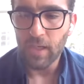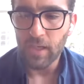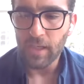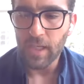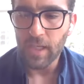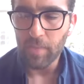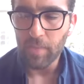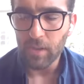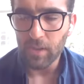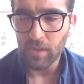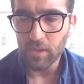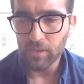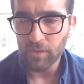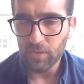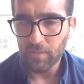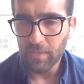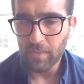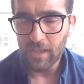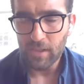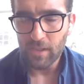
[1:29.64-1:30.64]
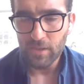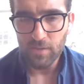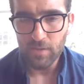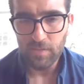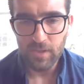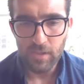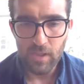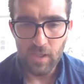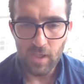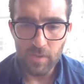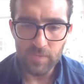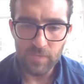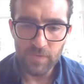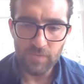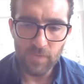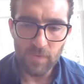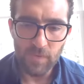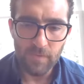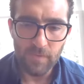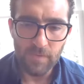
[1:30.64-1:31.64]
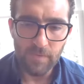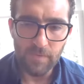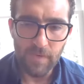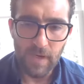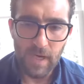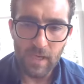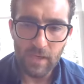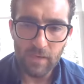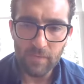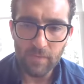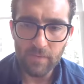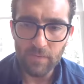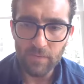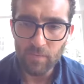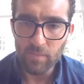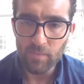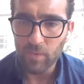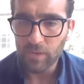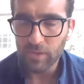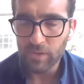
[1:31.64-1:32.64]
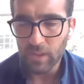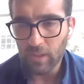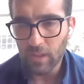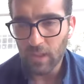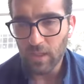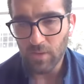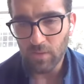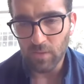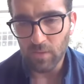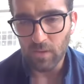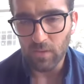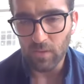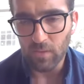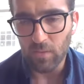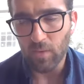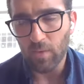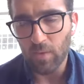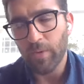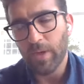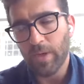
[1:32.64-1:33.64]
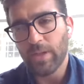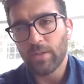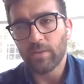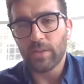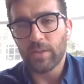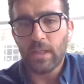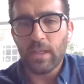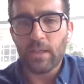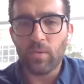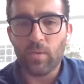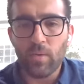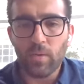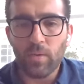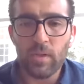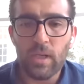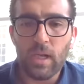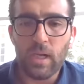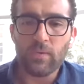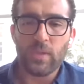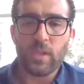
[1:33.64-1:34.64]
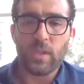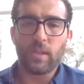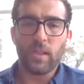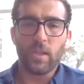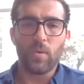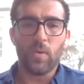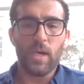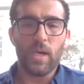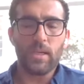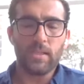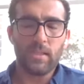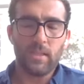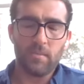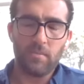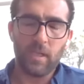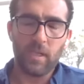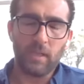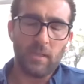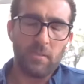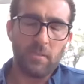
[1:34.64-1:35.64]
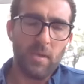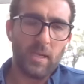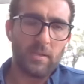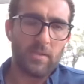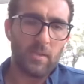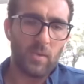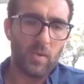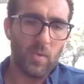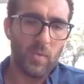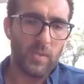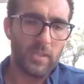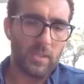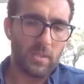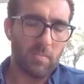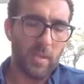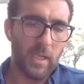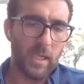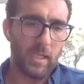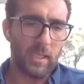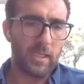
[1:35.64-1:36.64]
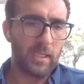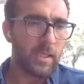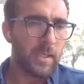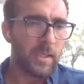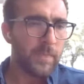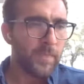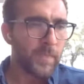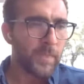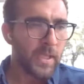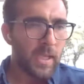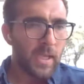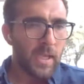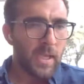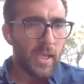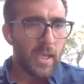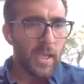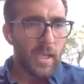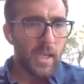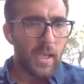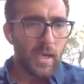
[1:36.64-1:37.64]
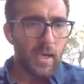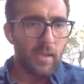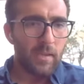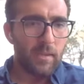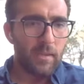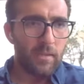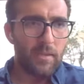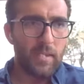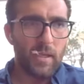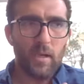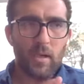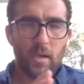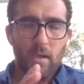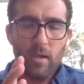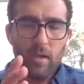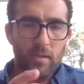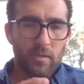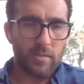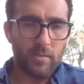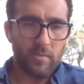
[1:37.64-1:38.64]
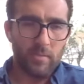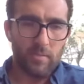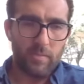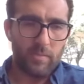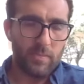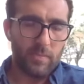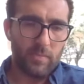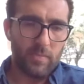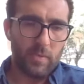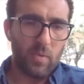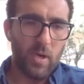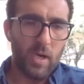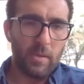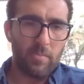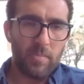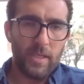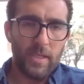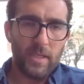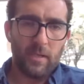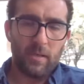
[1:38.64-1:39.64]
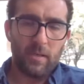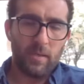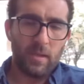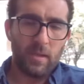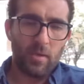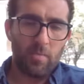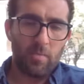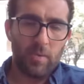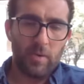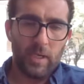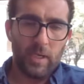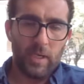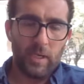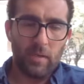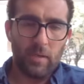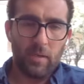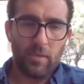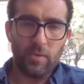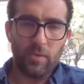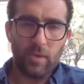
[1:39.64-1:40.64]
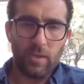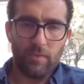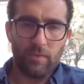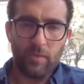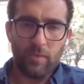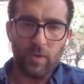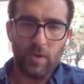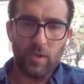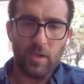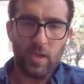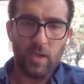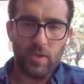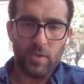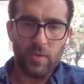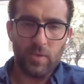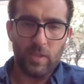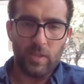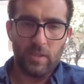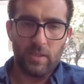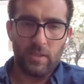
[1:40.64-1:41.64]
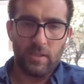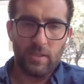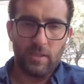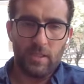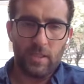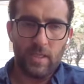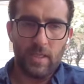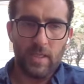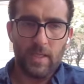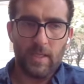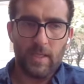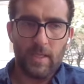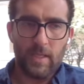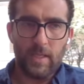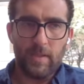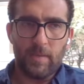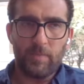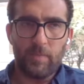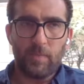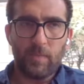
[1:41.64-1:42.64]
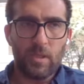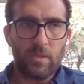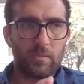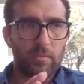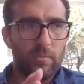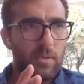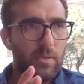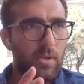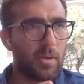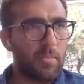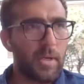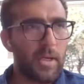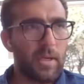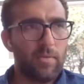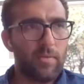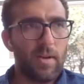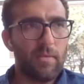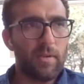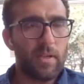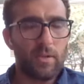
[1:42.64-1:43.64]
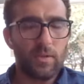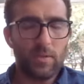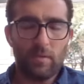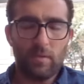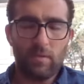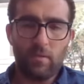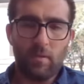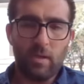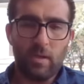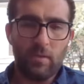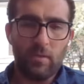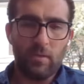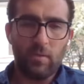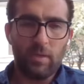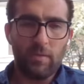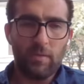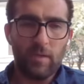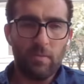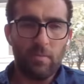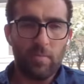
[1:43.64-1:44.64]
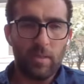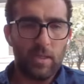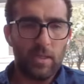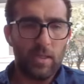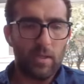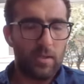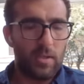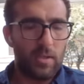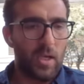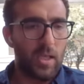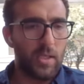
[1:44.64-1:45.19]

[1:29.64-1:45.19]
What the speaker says: capital under management comes from 5 multinational corporations headquartered outside the US, mainly Mexico and Spain. And they are quite big. They operate in 34 countries, combined revenues of around $25 billion